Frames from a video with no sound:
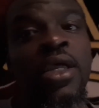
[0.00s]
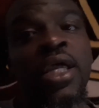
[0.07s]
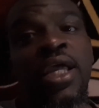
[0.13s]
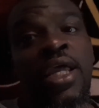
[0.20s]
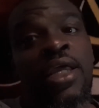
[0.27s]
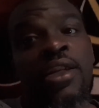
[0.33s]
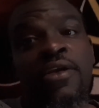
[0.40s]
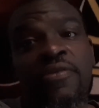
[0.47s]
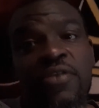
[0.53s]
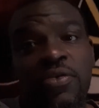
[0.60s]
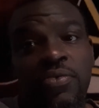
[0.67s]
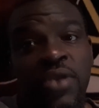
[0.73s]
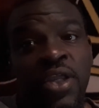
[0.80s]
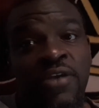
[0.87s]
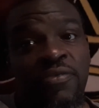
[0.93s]
And
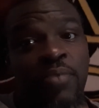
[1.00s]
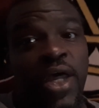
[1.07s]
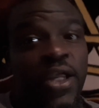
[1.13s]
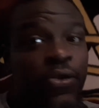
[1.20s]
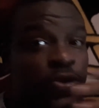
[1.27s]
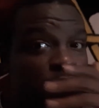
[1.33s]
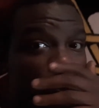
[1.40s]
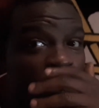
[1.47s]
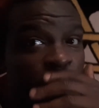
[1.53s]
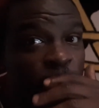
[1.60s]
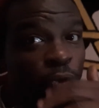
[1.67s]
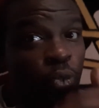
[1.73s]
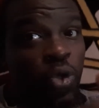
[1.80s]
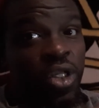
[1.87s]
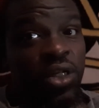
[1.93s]
if Michael
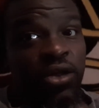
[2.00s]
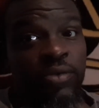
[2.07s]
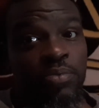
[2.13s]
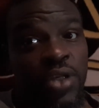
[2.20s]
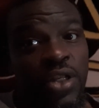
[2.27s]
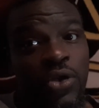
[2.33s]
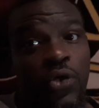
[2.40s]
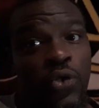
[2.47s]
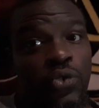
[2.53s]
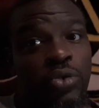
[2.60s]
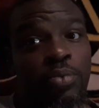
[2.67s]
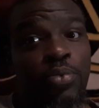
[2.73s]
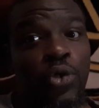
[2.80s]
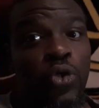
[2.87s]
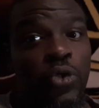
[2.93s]
Jordan wouldn't have been on the
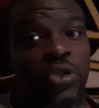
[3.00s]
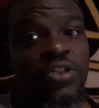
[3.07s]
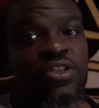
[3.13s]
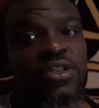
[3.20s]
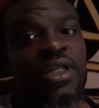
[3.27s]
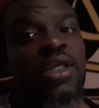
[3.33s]
Bulls,